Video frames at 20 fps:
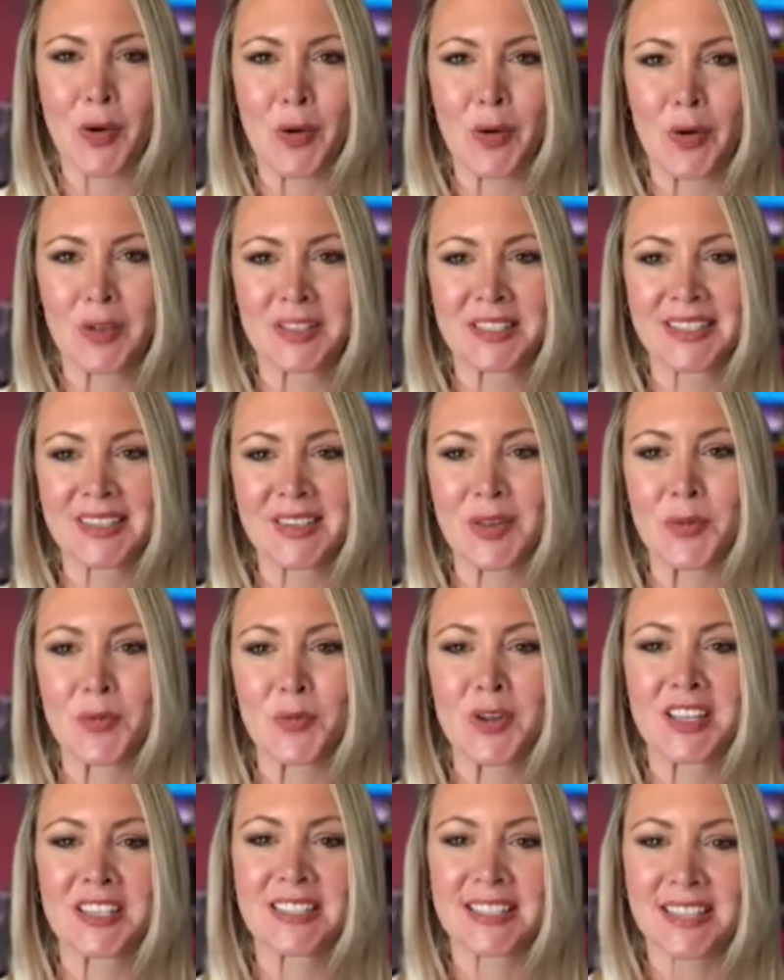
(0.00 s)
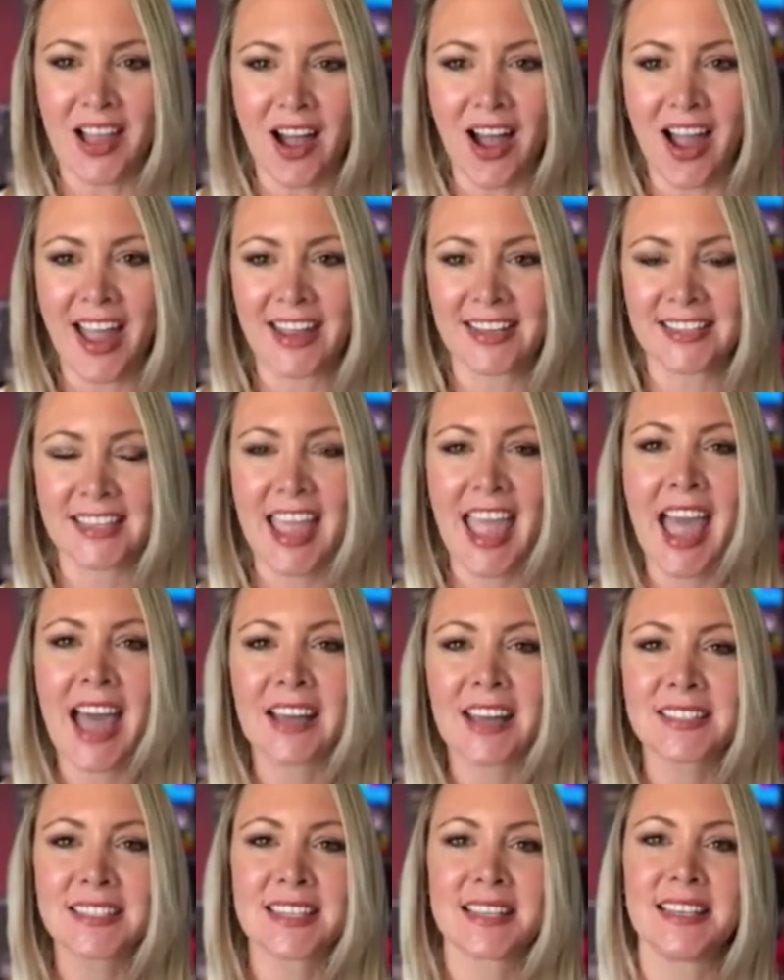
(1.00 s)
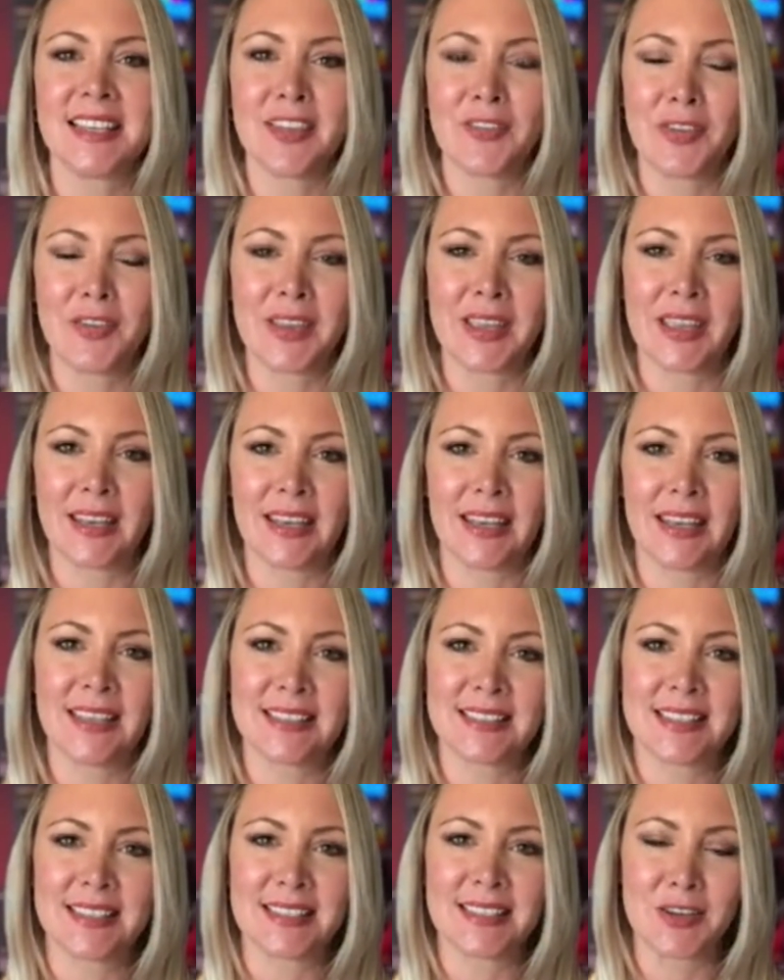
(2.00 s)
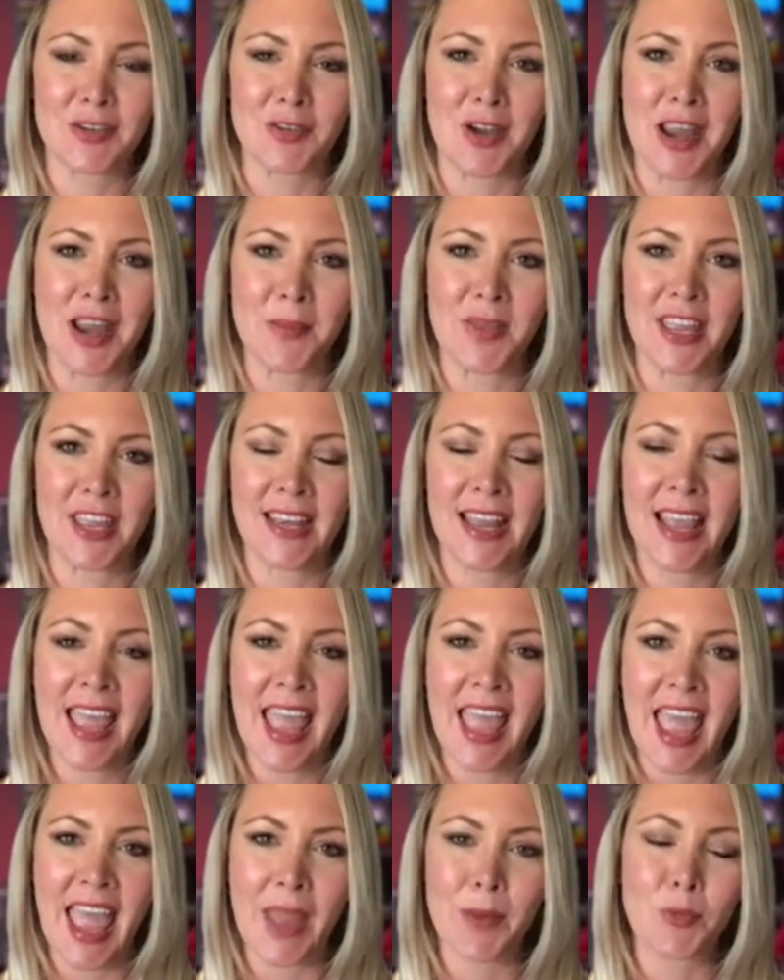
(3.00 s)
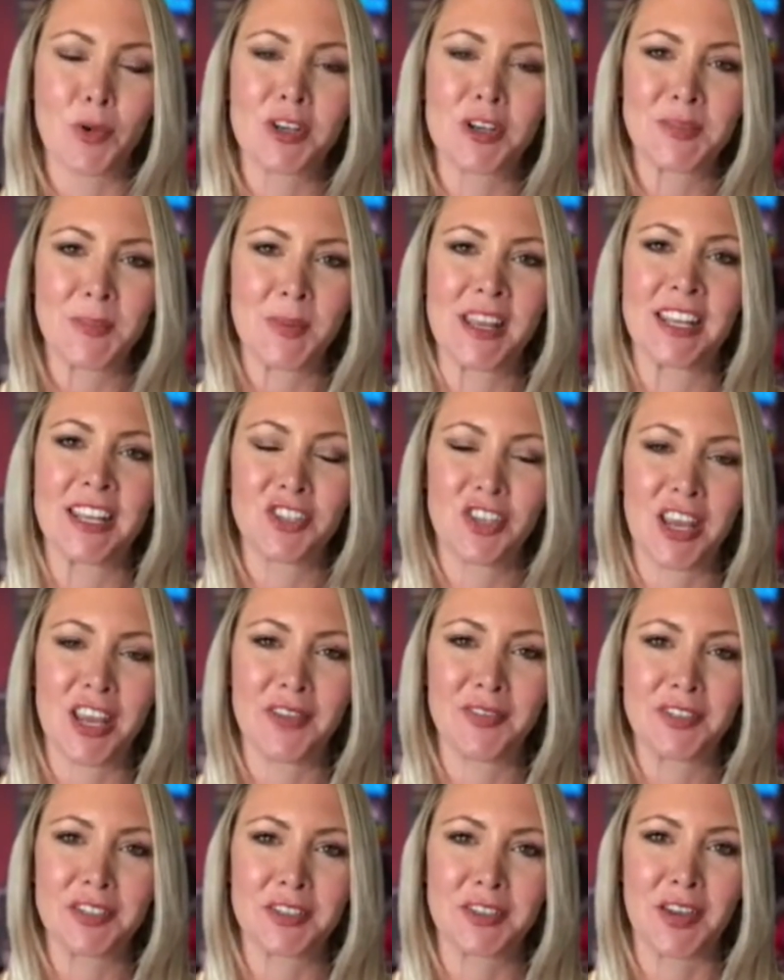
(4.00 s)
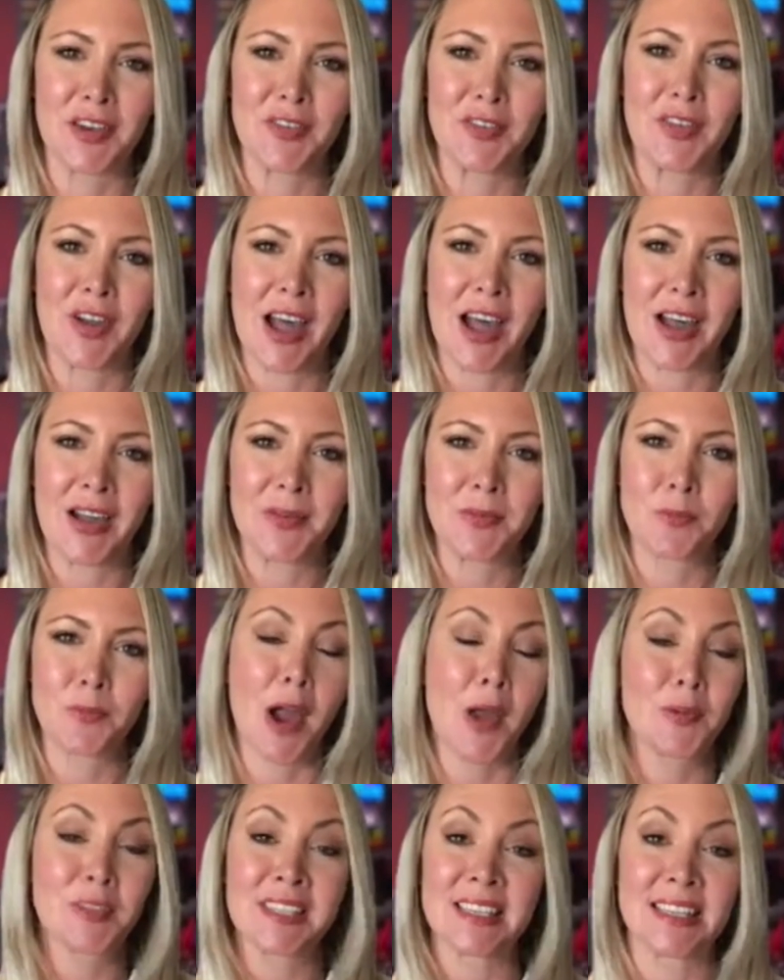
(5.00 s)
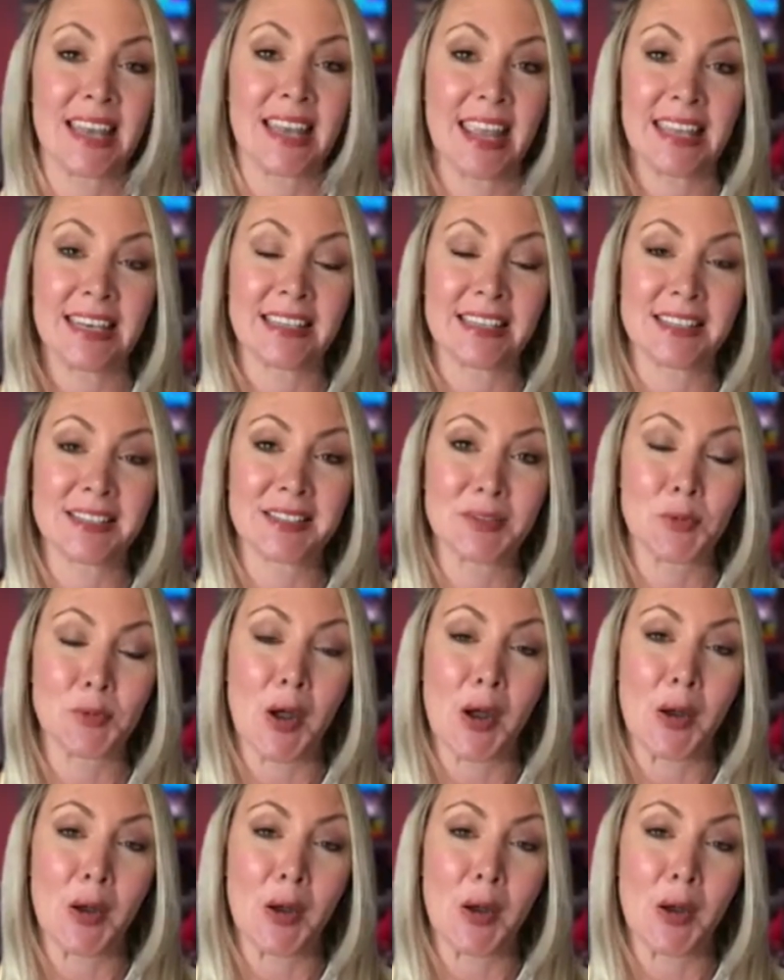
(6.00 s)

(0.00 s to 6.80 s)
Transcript: Accords were signed, how significant is this agreement and what has been achieved so far? Why was it needed as